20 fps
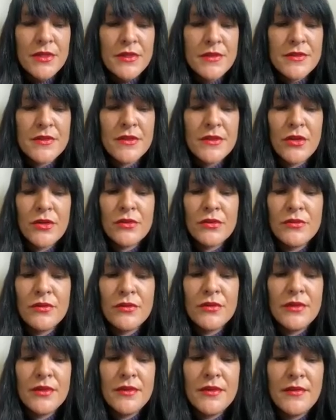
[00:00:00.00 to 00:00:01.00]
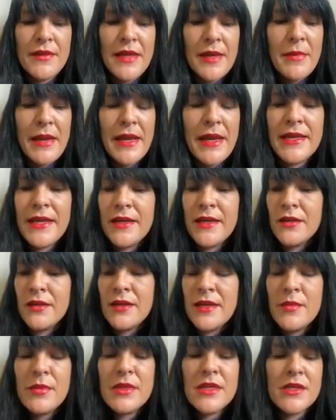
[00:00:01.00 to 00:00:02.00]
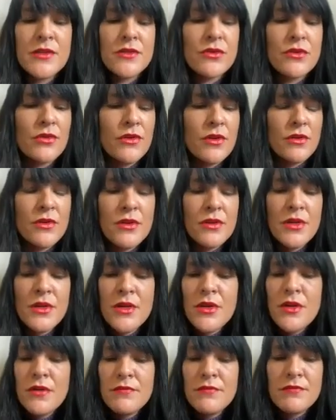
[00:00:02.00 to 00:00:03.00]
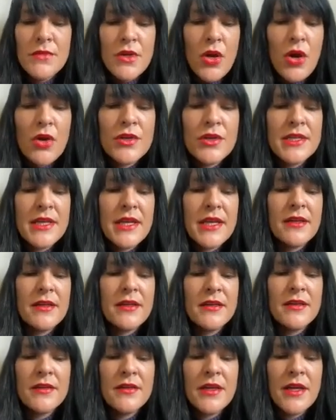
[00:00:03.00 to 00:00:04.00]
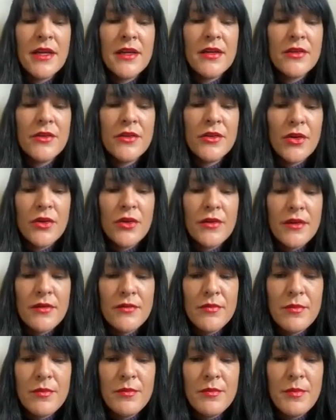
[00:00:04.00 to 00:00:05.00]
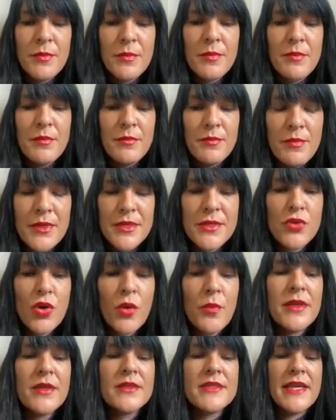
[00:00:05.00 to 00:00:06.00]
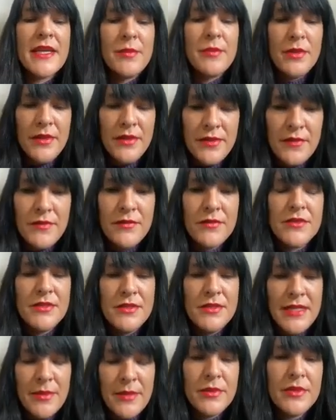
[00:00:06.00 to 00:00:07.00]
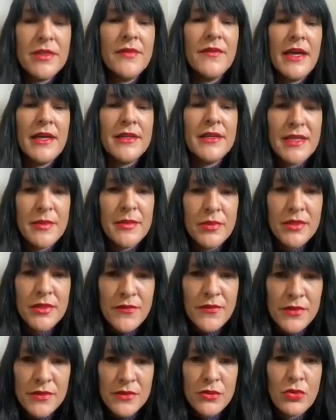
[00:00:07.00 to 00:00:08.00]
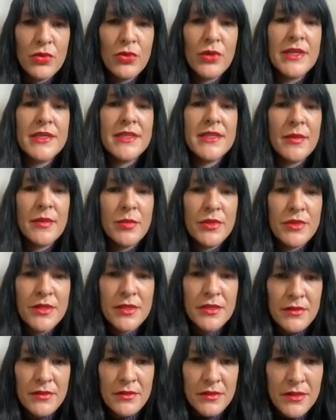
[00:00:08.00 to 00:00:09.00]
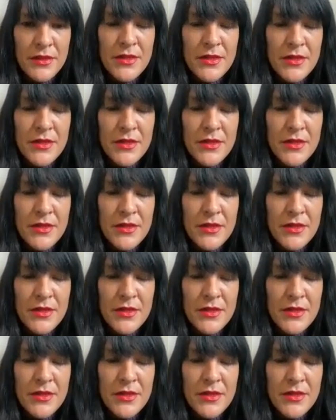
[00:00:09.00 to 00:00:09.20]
So they may get an image or a content, you know, but dropping deeper than that, deeper than the story, deeper than,